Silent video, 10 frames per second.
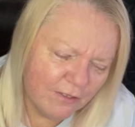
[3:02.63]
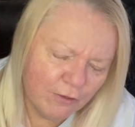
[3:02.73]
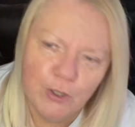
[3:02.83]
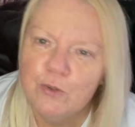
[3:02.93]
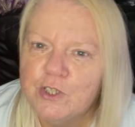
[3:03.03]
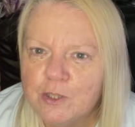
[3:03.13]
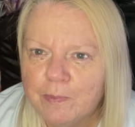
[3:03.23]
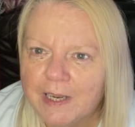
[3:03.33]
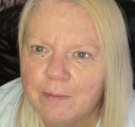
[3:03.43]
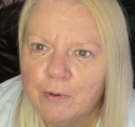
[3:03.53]
rude to
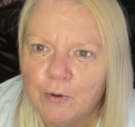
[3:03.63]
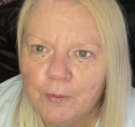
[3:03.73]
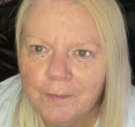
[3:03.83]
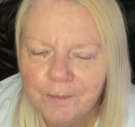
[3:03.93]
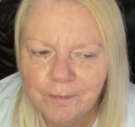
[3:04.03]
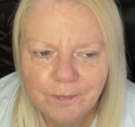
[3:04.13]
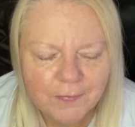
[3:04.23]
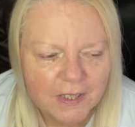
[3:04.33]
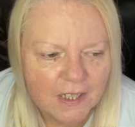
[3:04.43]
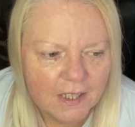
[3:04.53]
people,
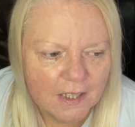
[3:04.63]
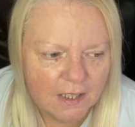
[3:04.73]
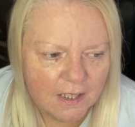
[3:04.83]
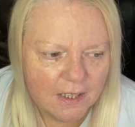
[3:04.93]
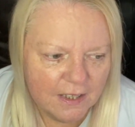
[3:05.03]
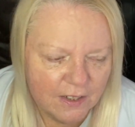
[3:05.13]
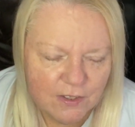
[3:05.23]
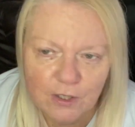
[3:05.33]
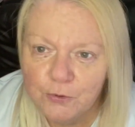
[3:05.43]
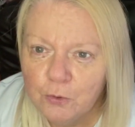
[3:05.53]
there's
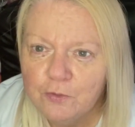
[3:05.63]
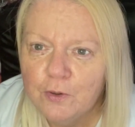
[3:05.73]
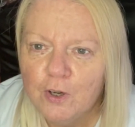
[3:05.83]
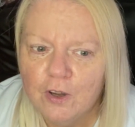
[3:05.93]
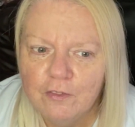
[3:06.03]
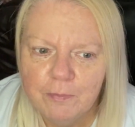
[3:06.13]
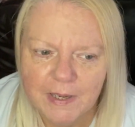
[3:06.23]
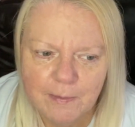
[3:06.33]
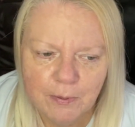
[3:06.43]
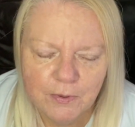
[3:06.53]
an awful lot of
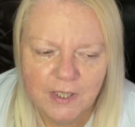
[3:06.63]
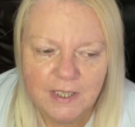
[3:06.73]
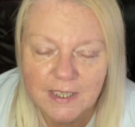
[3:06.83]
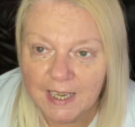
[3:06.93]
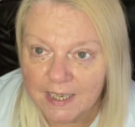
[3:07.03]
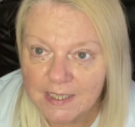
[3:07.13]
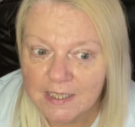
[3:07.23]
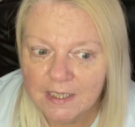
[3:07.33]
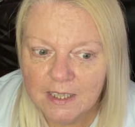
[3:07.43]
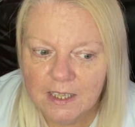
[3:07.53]
people that knit
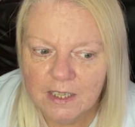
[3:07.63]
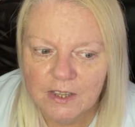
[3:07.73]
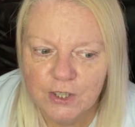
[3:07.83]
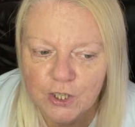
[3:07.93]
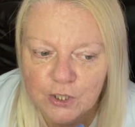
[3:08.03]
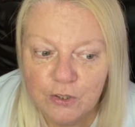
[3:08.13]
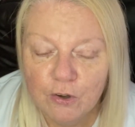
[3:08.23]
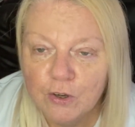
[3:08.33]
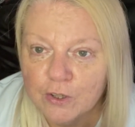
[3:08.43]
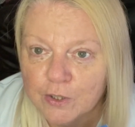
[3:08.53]
that are
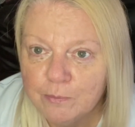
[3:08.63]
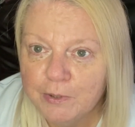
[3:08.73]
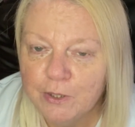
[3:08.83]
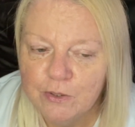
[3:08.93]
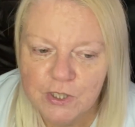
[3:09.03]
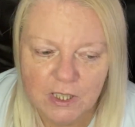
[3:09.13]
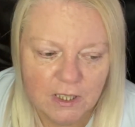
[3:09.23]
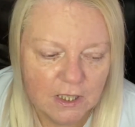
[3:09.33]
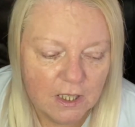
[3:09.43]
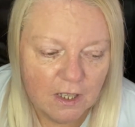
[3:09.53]
not
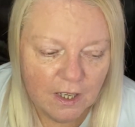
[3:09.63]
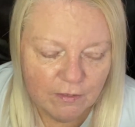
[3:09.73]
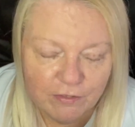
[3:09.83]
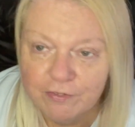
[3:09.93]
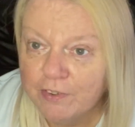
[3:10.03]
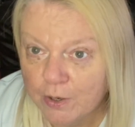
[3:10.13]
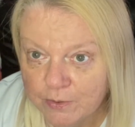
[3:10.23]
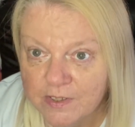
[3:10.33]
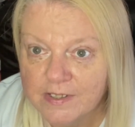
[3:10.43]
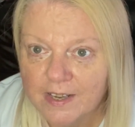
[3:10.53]
computer and
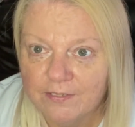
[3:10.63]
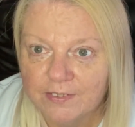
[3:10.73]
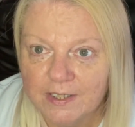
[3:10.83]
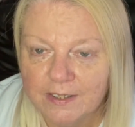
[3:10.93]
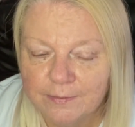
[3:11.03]
phone savvy.